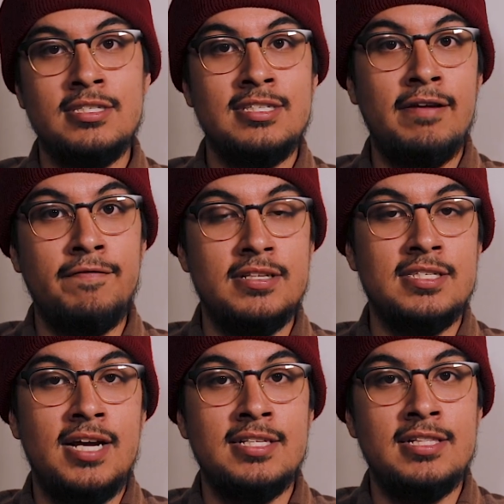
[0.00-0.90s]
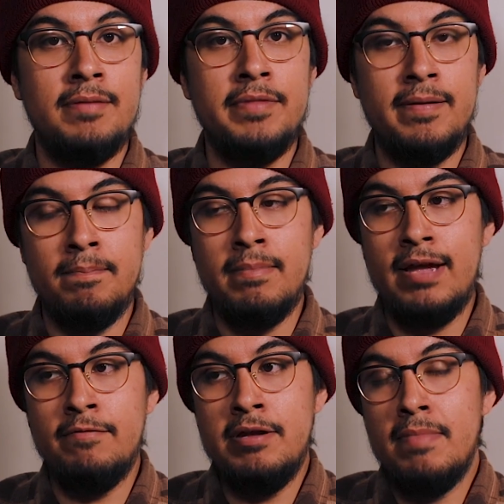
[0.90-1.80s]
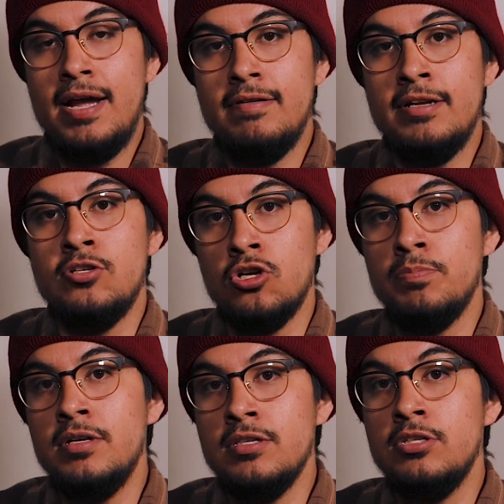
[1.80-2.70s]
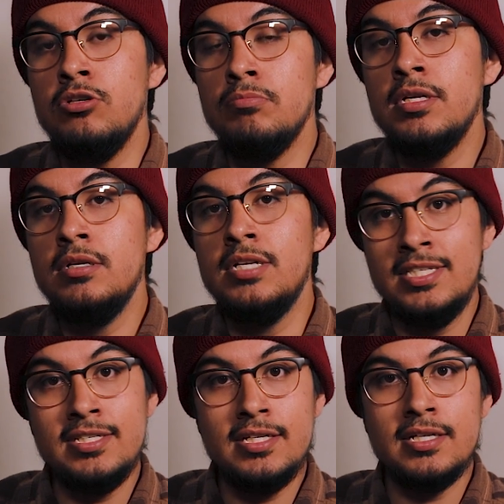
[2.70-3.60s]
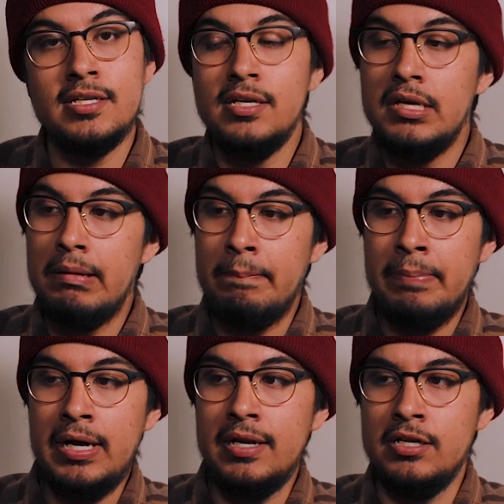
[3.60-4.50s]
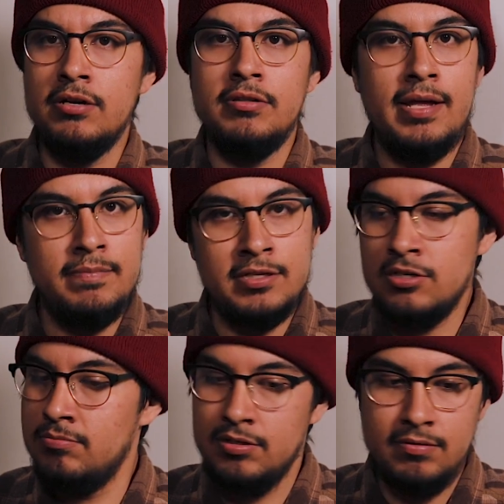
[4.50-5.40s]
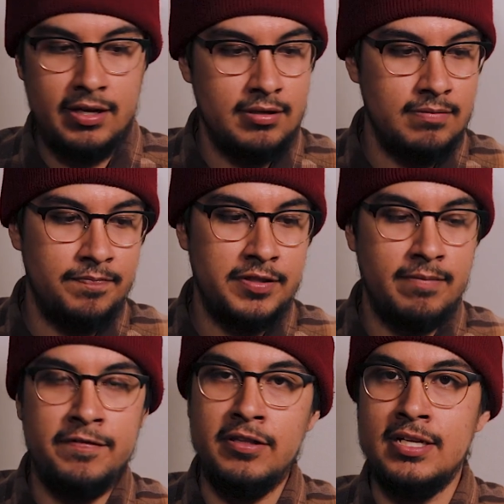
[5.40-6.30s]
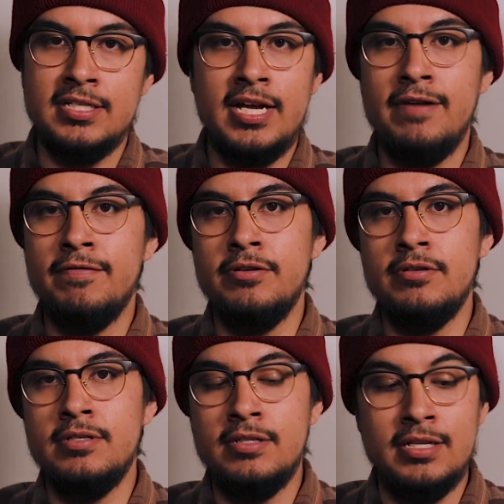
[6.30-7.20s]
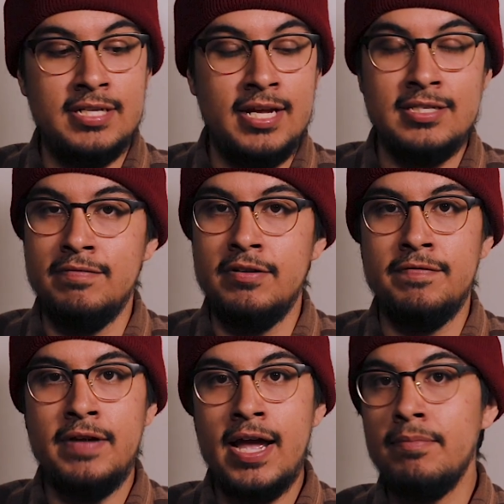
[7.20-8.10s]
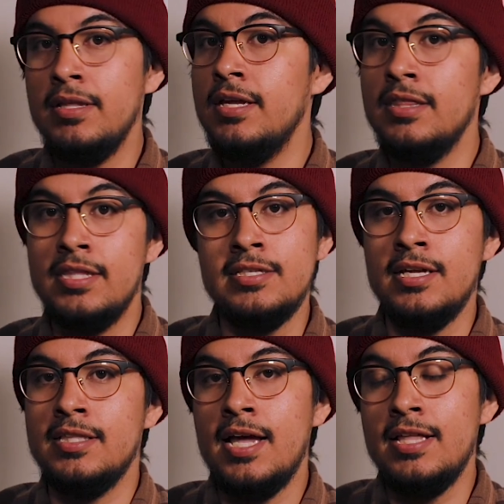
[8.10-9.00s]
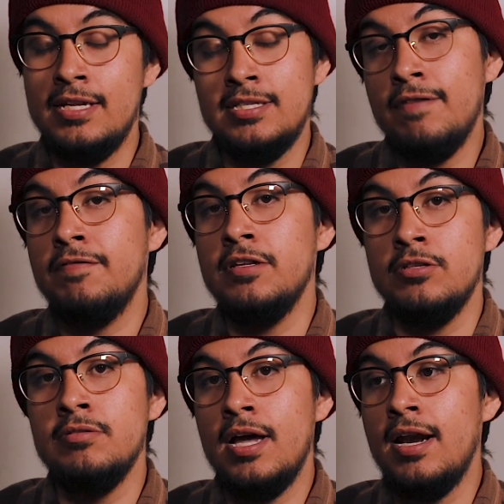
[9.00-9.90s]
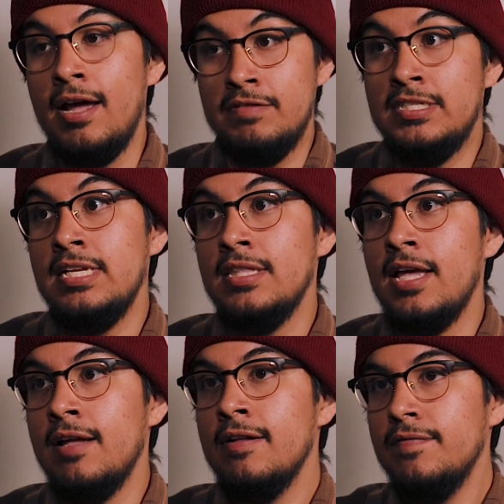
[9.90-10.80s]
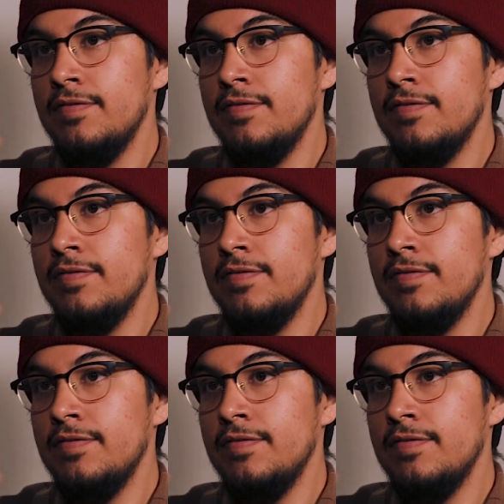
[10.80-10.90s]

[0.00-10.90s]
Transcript: different sides of them that we might interpret as humanistic, but you know, that in terms of like feeling sad for the deaths of their family and things like that, they definitely do that. I've seen that.